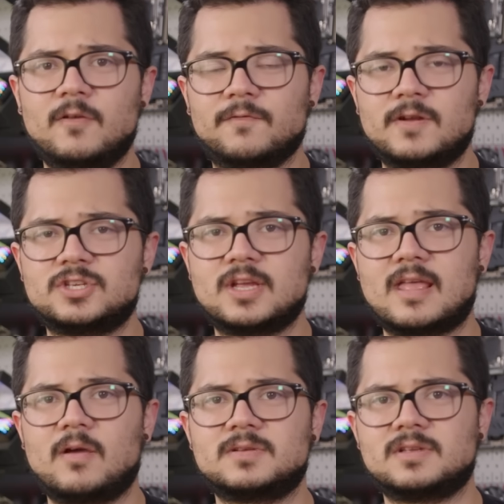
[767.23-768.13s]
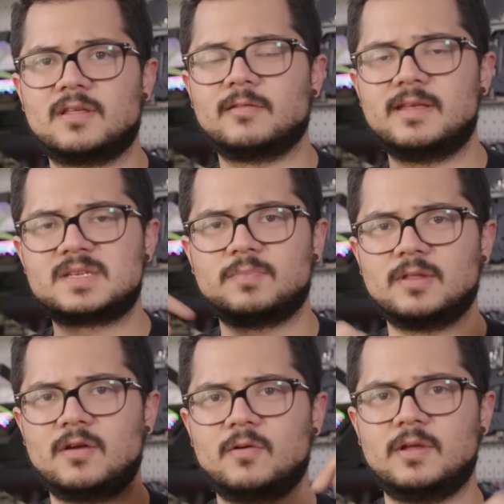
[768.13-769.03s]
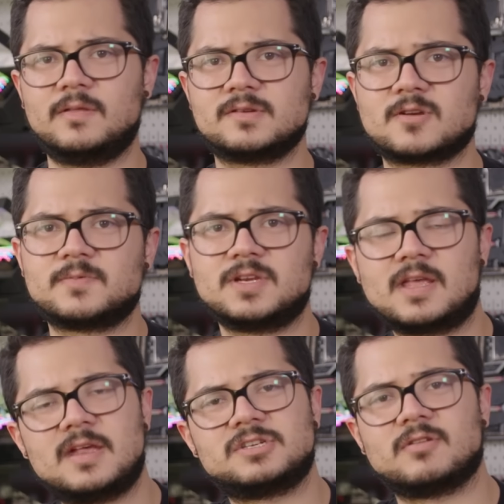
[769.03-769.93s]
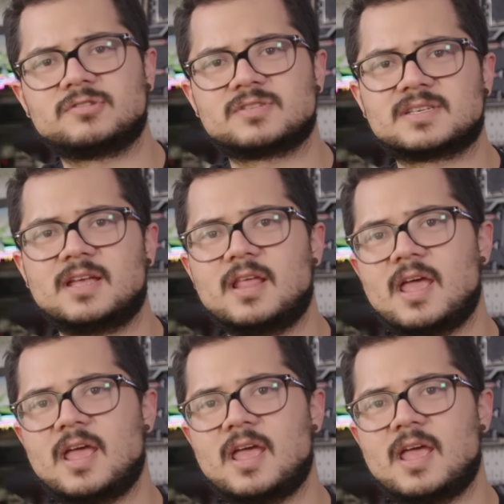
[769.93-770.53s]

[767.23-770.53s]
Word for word: Feel free to check out uh, the links below in the description in case you're interested